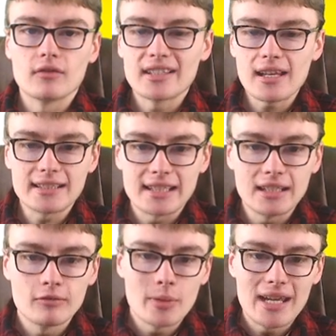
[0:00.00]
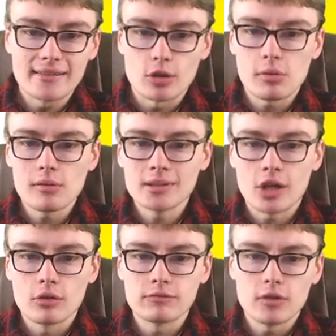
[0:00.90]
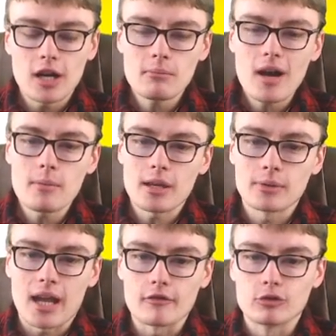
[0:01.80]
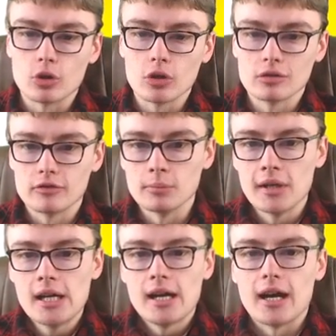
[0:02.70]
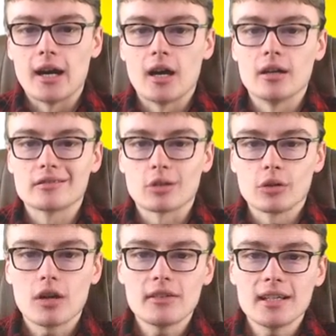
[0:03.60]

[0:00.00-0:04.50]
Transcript: there's 18 of them here, so I'll probably go... I might be able to get through all of them. Uh, so we've got